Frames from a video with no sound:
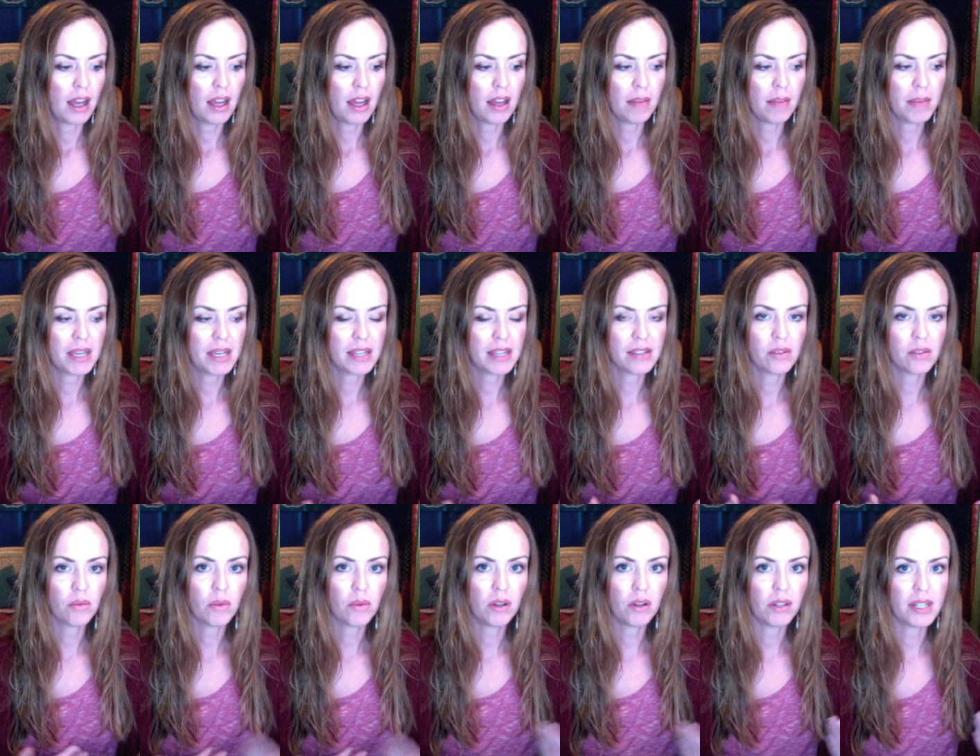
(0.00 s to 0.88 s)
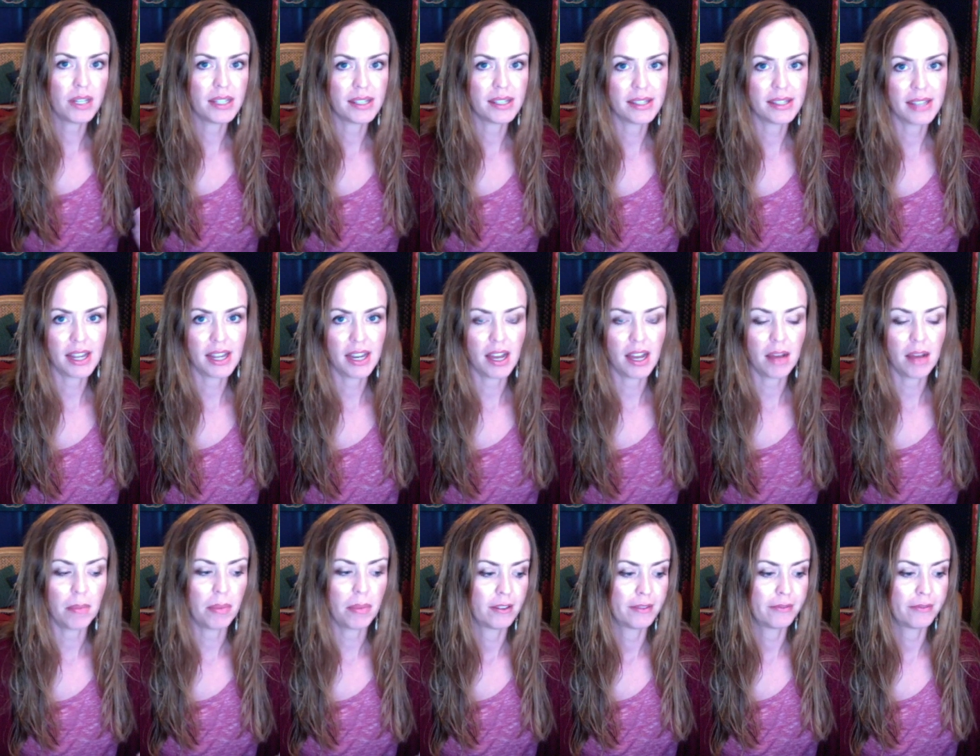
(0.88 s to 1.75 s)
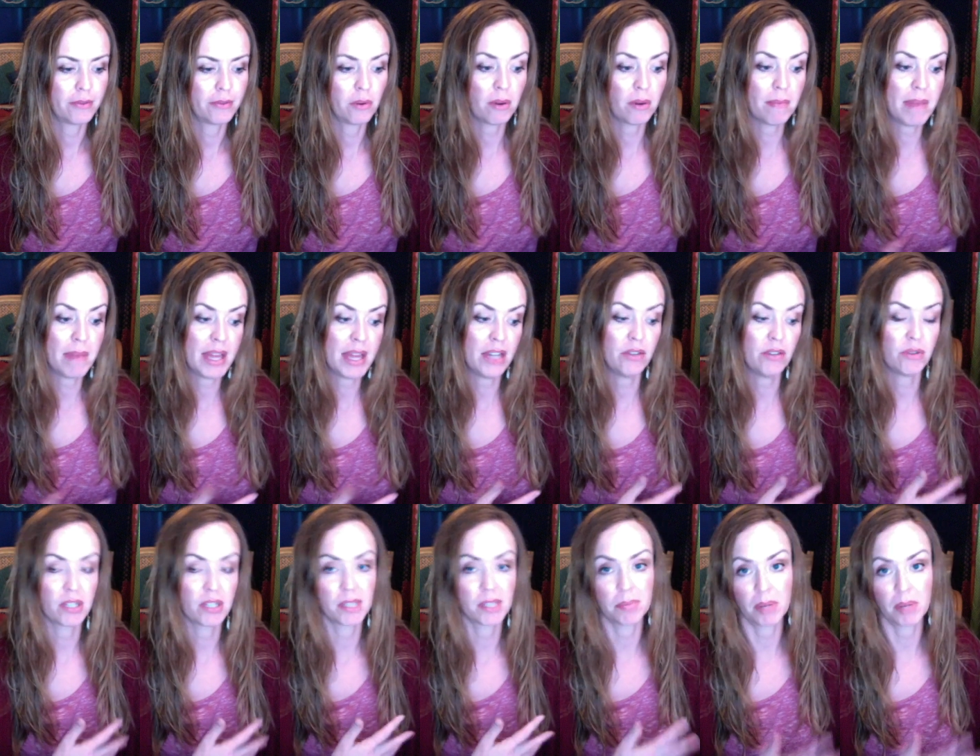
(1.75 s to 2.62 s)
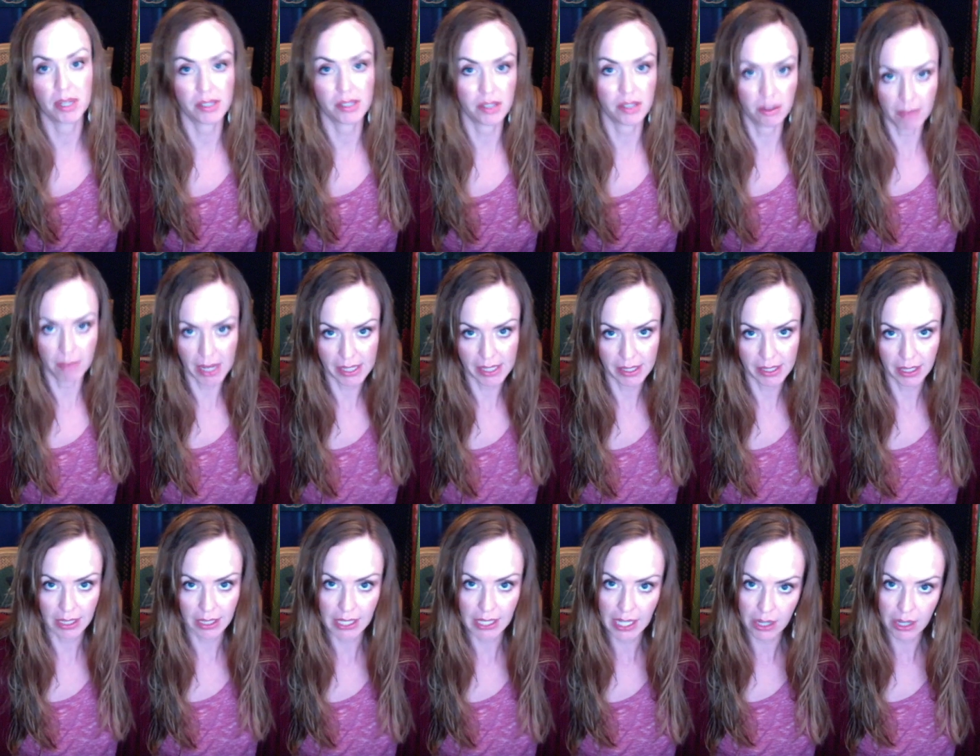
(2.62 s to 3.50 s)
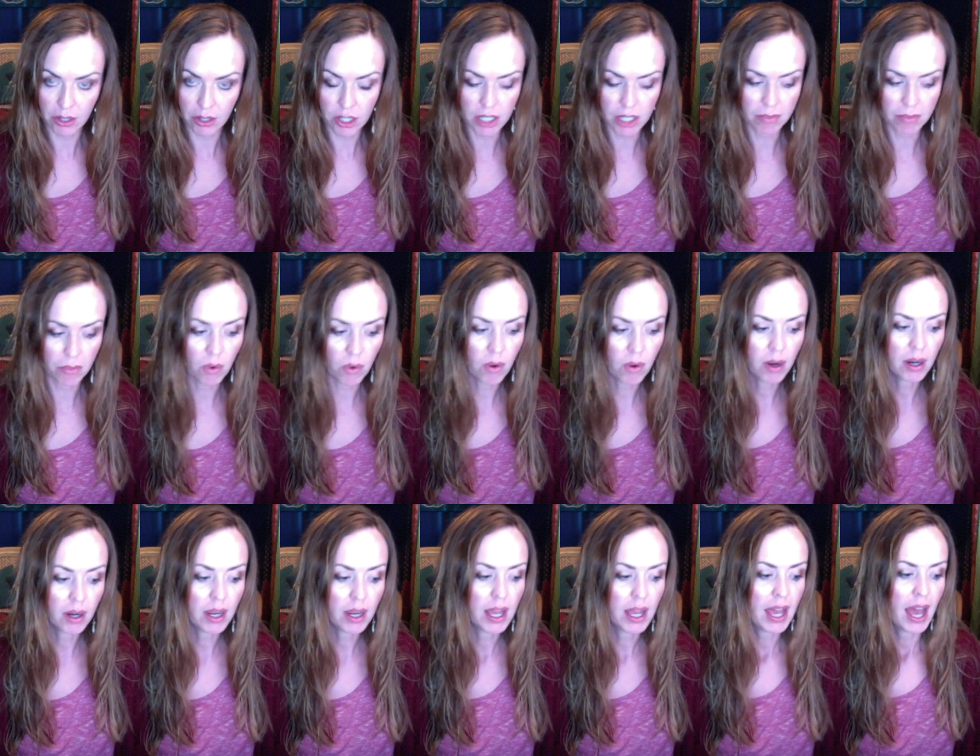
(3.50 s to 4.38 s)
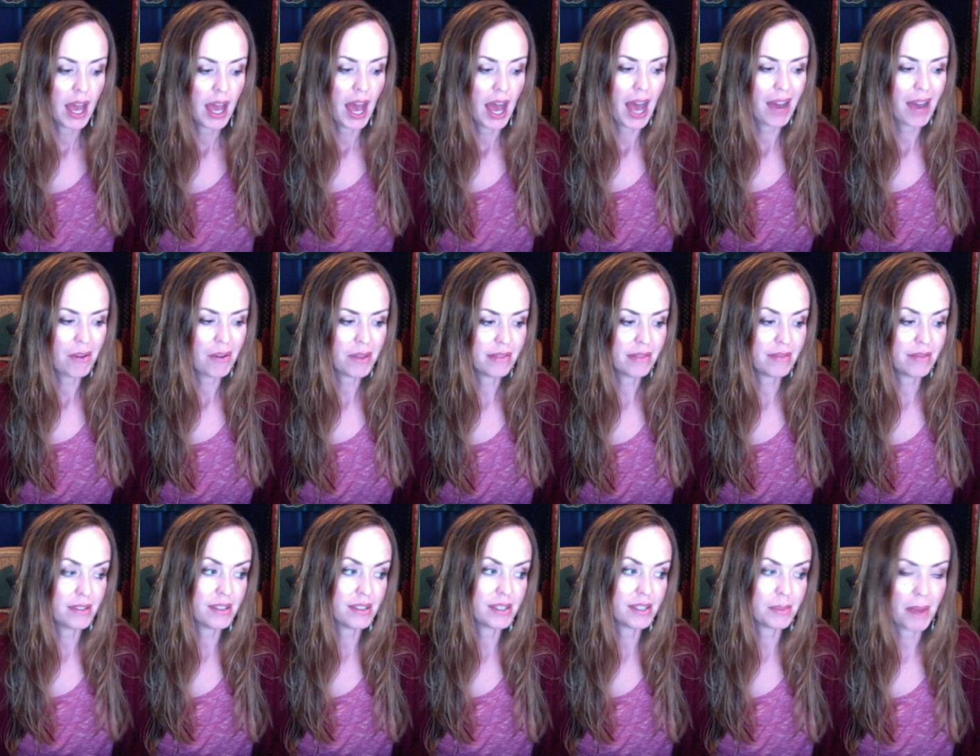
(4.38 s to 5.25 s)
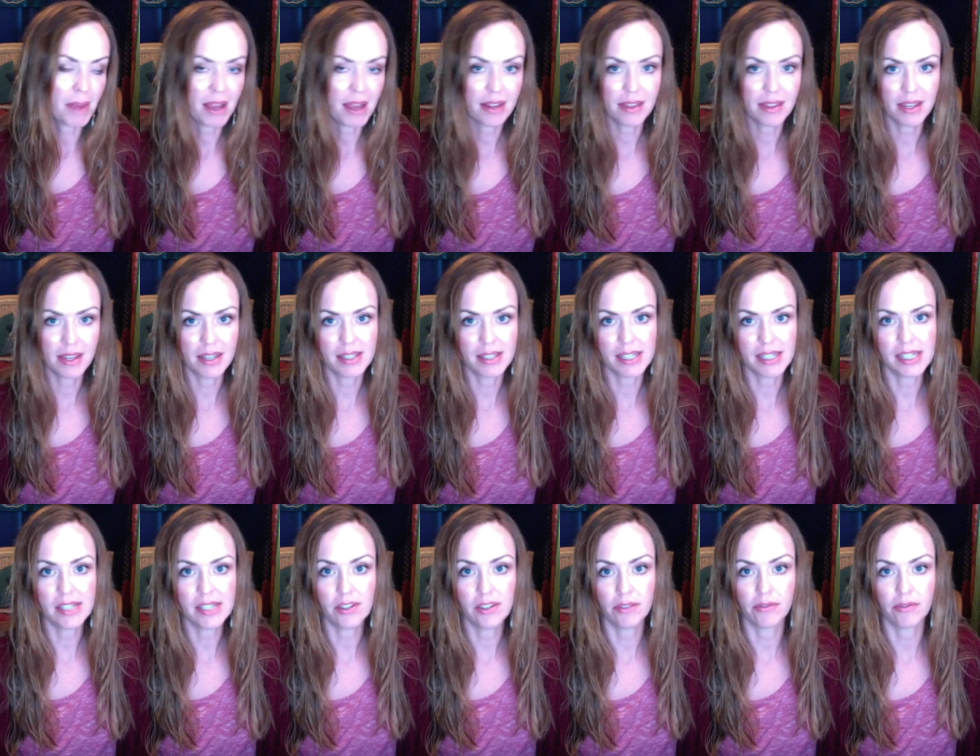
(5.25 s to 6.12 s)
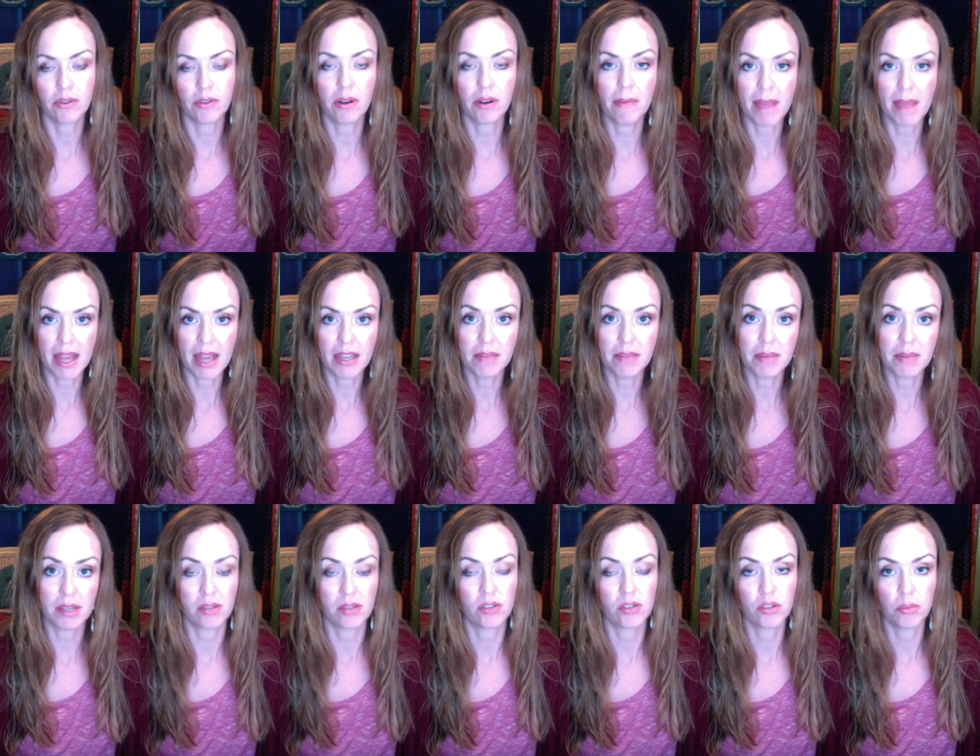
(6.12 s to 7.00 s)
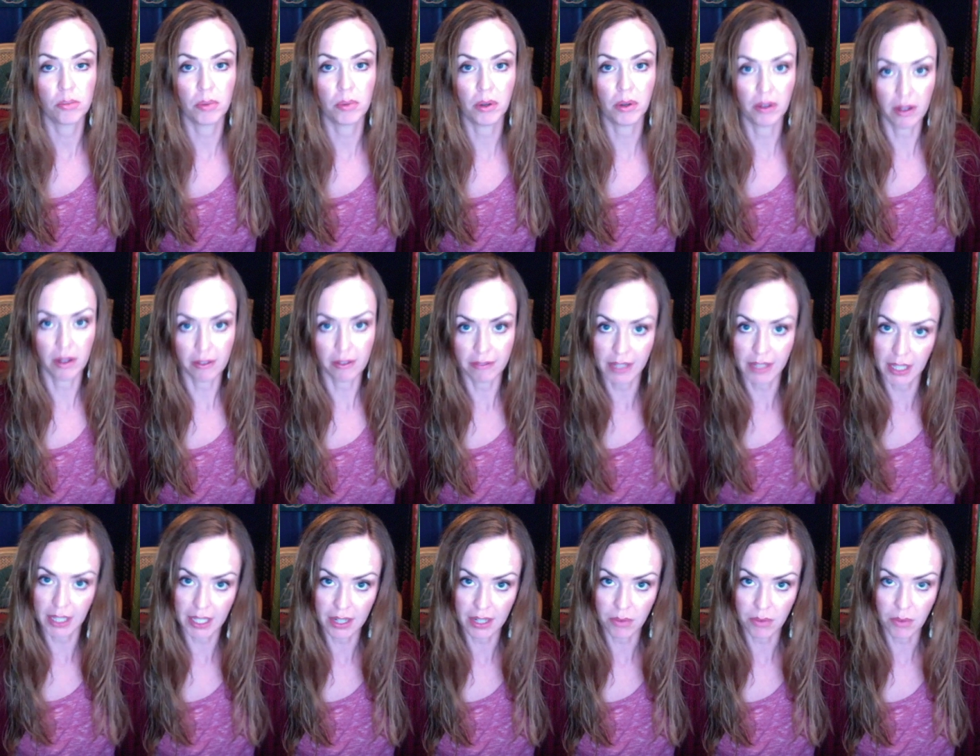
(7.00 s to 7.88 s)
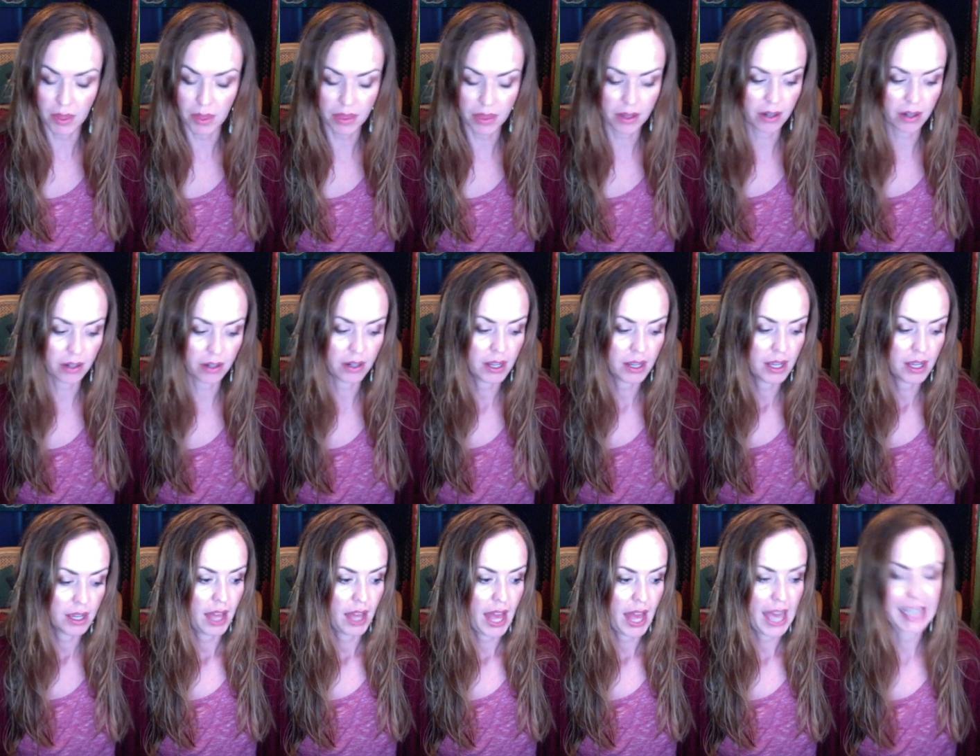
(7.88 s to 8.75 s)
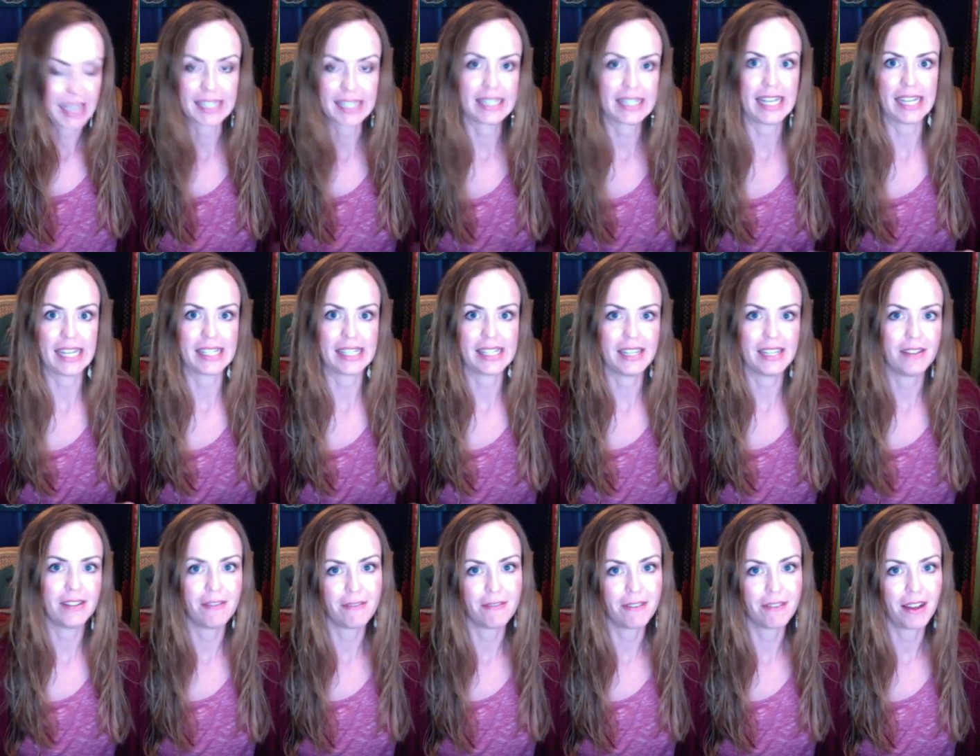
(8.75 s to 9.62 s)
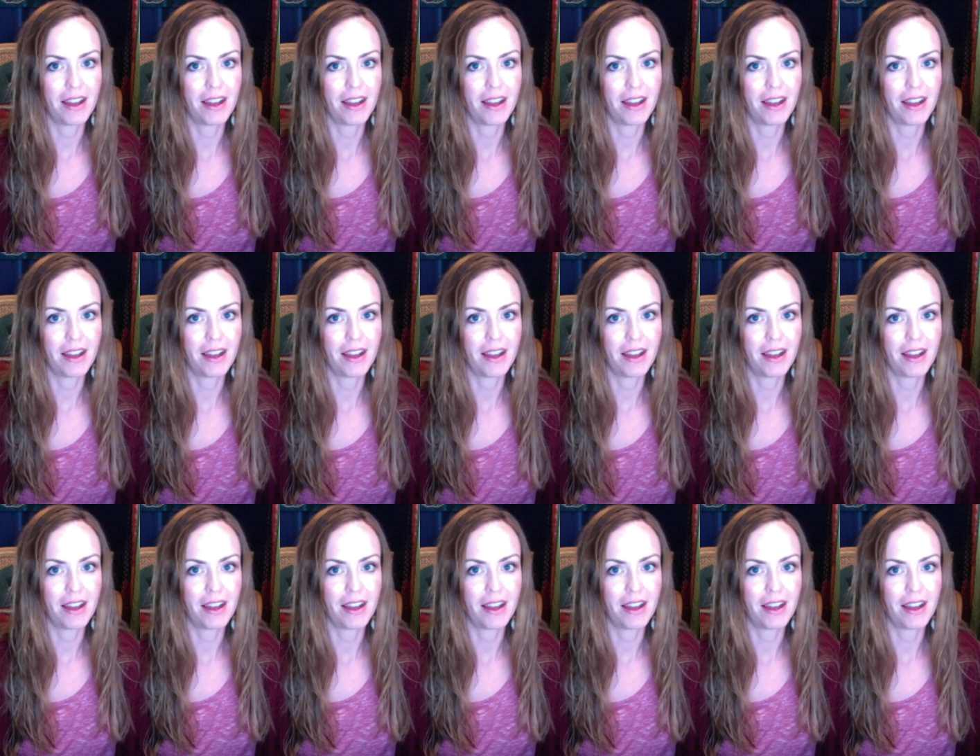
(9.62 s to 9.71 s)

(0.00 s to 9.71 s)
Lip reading: because the world is set up for men to express their masculine energy more, I would suspect that it's easier for a man to be a supervillain with their excessive